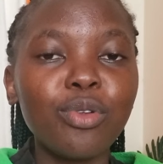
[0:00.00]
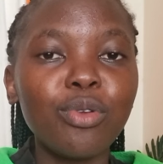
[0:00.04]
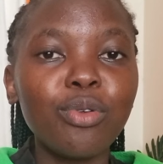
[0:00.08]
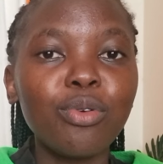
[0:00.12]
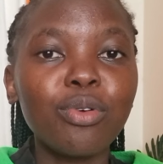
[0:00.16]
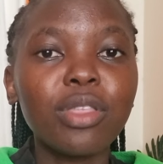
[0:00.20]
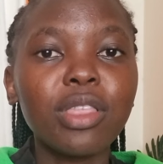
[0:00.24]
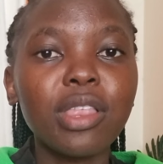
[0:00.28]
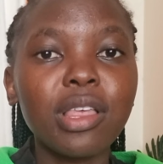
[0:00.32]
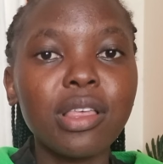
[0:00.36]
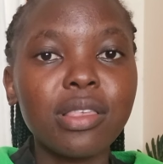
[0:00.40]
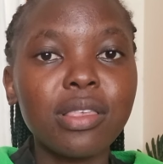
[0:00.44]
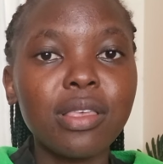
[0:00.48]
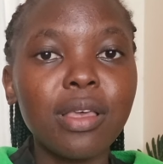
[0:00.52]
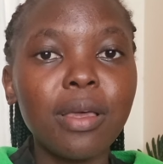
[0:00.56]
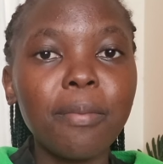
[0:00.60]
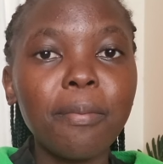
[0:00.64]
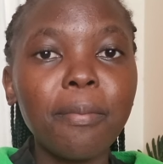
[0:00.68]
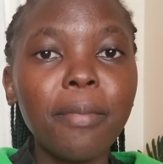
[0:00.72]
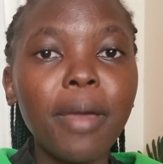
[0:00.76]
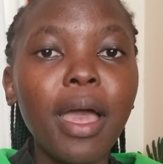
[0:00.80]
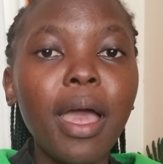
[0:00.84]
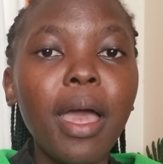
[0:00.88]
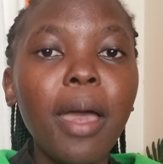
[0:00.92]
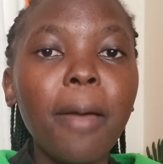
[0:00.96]
look the
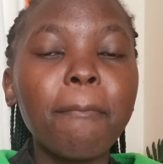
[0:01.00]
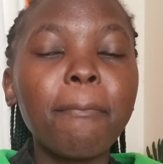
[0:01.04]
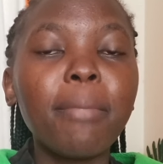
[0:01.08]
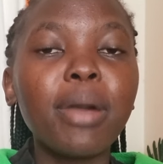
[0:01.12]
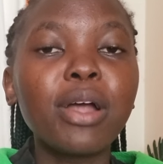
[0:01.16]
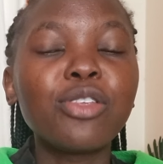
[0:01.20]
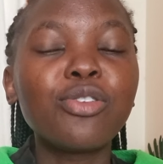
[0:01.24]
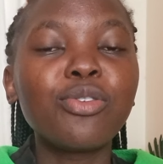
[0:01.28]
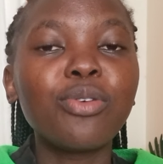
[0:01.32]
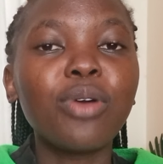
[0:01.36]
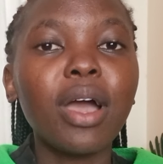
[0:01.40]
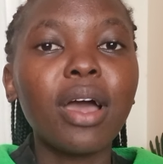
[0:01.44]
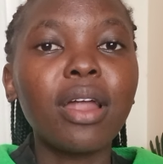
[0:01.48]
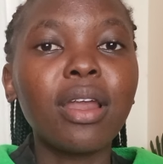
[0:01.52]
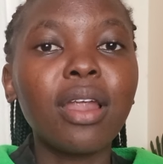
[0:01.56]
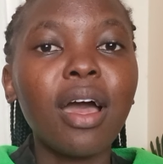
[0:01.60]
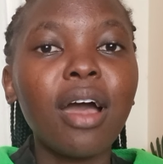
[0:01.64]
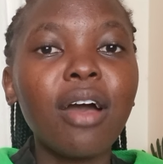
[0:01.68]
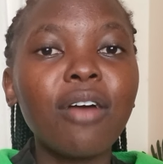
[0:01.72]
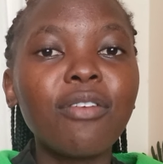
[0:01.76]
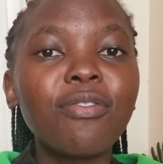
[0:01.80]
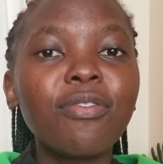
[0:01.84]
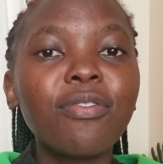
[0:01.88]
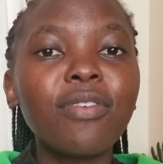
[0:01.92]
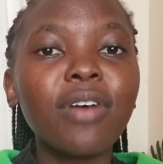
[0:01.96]
same, but you can
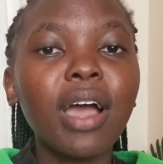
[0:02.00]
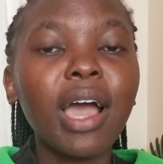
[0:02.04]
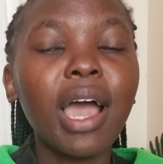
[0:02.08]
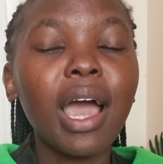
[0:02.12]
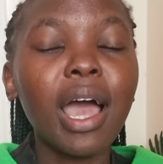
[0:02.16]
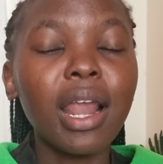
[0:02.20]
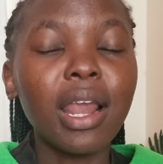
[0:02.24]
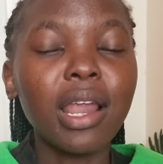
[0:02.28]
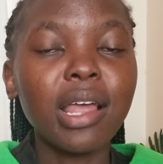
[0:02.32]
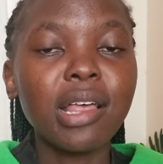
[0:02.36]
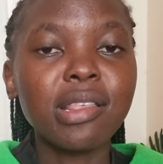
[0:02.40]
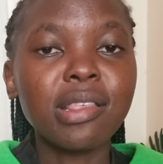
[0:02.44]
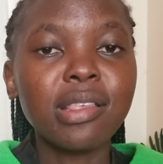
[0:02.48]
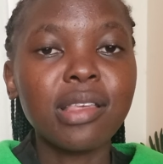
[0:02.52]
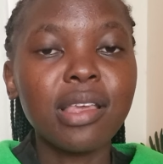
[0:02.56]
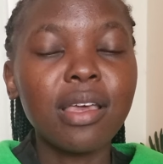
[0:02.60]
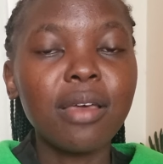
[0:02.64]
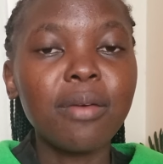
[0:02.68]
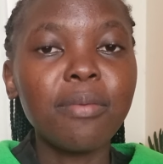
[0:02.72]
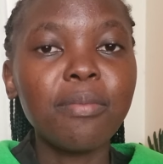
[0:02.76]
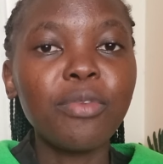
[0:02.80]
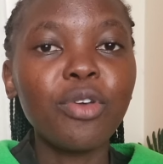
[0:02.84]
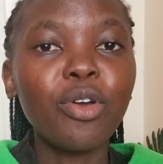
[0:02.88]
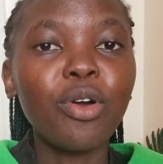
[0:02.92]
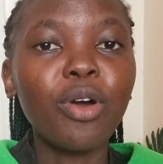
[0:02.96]
have
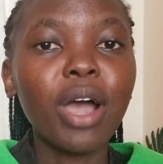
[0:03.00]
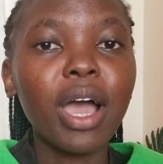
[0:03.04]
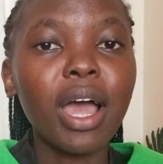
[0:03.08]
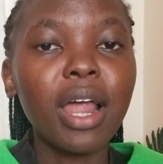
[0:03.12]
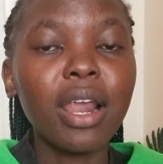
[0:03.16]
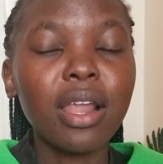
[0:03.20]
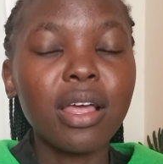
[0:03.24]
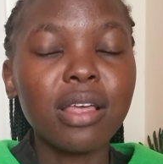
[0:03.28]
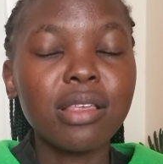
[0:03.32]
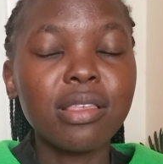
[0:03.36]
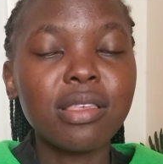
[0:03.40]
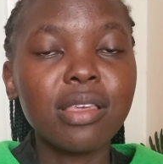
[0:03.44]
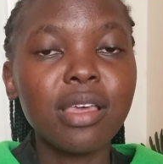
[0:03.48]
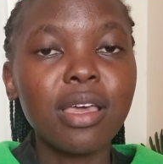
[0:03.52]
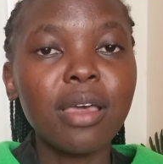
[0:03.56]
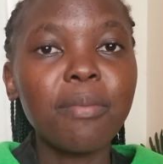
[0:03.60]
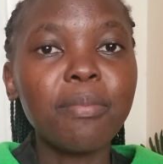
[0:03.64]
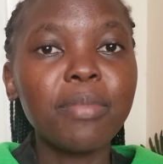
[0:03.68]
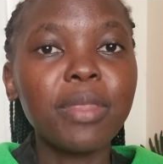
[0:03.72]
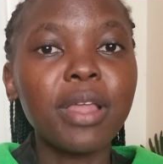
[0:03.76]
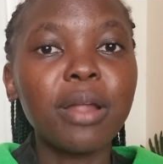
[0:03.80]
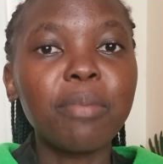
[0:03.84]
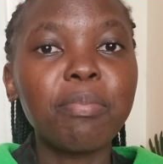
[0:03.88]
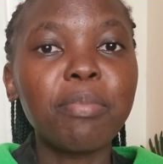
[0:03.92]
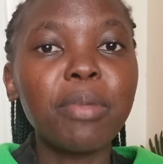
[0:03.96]
your color scheme
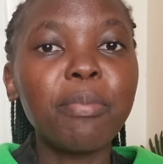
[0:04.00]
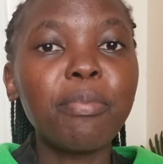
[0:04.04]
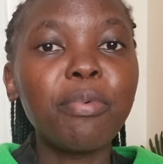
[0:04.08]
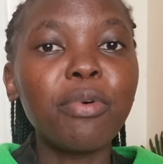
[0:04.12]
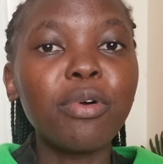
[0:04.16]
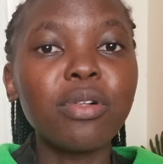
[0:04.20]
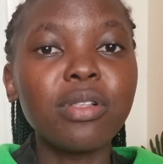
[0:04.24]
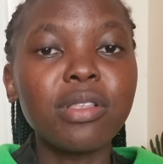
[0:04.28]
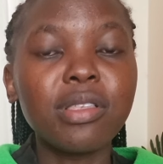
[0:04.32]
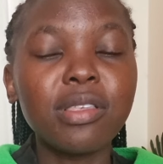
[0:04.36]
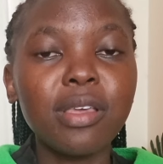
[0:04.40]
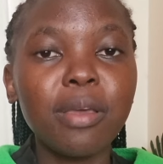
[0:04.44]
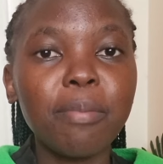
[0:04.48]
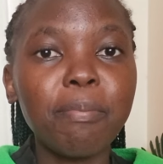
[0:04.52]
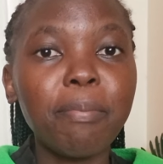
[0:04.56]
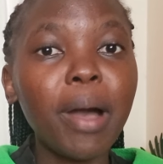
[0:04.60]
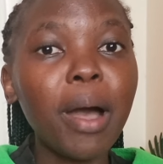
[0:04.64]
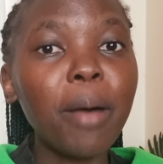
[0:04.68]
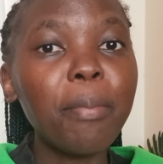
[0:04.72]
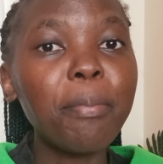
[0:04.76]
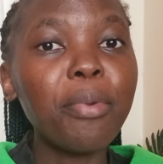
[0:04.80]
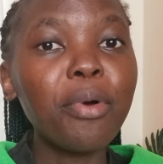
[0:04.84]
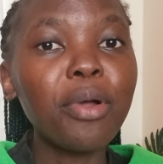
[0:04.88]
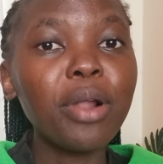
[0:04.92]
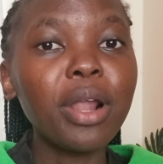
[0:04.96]
that people see
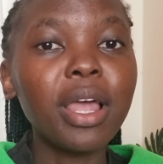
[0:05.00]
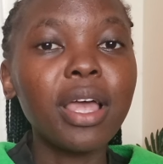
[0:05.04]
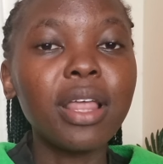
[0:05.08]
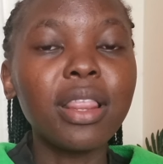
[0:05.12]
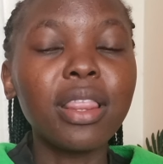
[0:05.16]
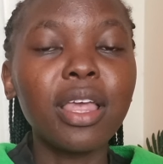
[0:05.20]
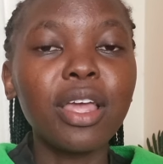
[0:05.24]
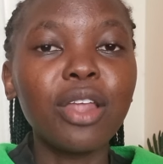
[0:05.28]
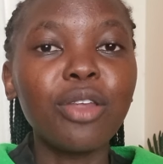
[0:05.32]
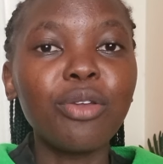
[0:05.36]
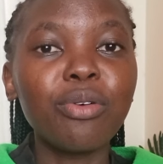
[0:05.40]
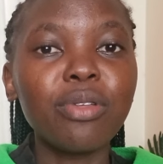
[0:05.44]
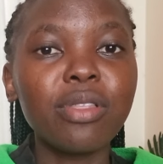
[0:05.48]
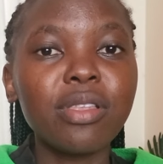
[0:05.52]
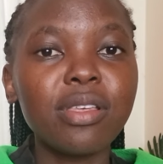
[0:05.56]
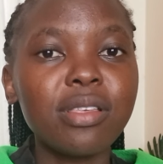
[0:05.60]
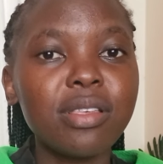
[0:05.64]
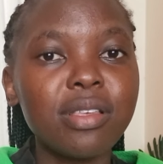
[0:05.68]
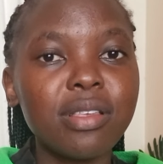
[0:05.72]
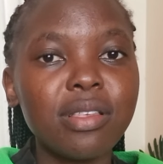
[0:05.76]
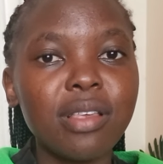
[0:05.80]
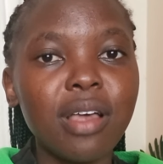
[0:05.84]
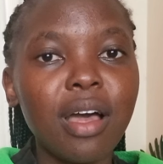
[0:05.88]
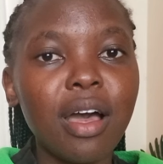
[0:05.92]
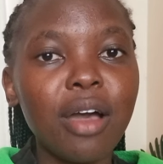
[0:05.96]
purple and they know this
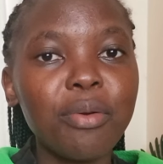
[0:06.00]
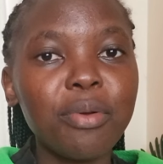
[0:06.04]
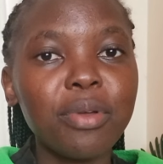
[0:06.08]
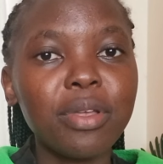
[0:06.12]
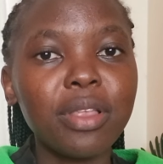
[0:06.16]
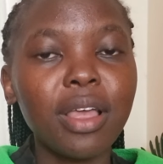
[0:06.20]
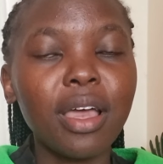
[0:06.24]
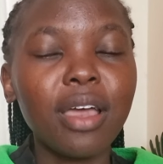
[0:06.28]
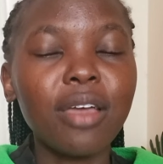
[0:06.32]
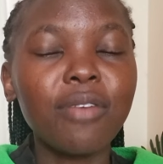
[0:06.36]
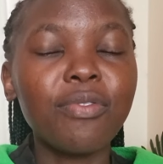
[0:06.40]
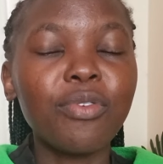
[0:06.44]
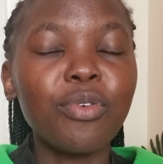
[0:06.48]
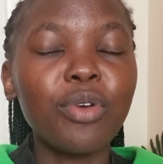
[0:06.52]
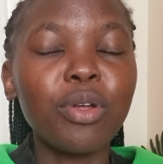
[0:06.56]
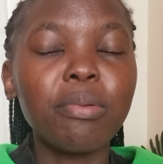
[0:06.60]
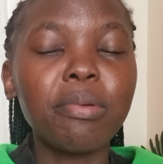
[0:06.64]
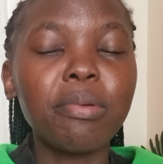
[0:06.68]
is Hang with Ivy. When